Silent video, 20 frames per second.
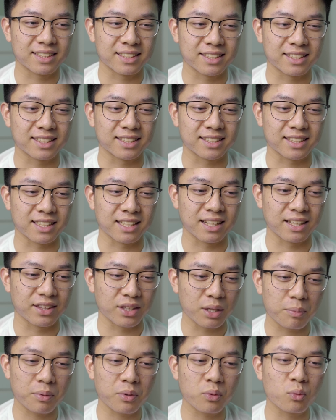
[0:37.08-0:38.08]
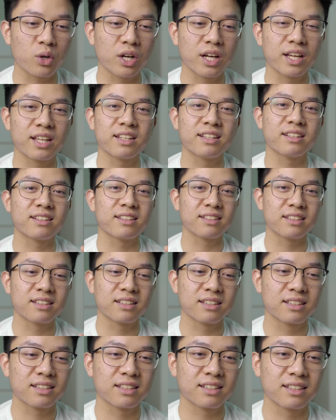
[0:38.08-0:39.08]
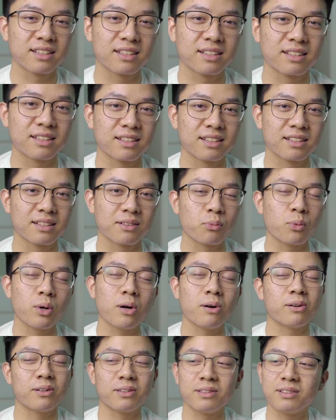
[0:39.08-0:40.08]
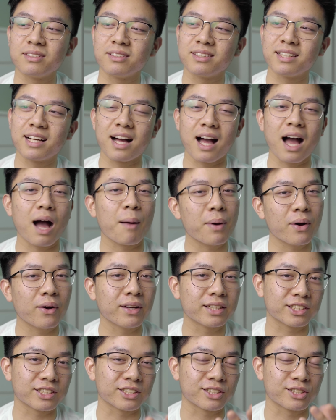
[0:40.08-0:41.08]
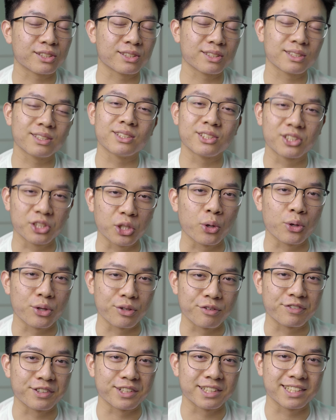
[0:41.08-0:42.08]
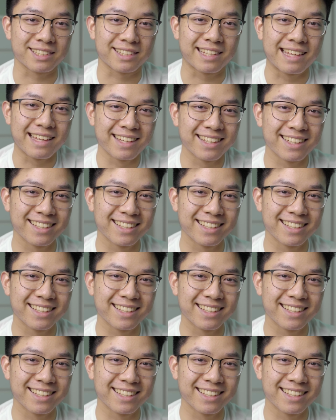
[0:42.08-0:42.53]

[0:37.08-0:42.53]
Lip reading: is number one, well, how about I just show you first?